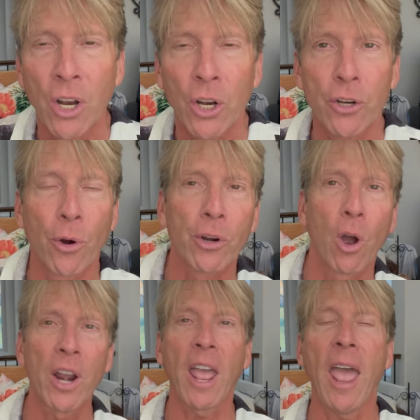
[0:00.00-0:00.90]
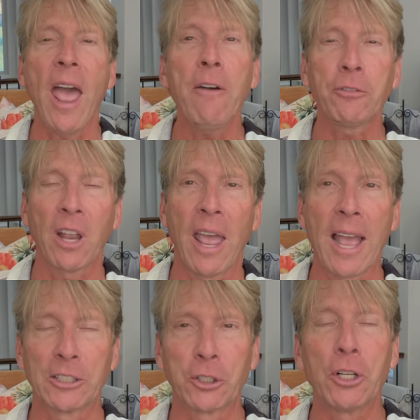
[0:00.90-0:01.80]
you're going to have to
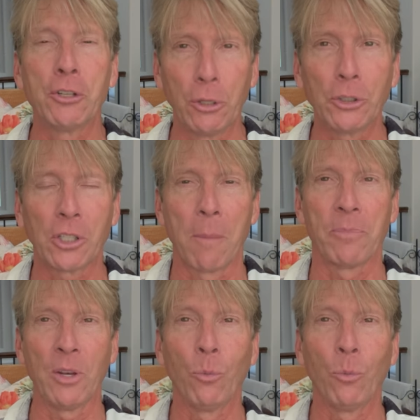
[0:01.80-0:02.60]
actually do something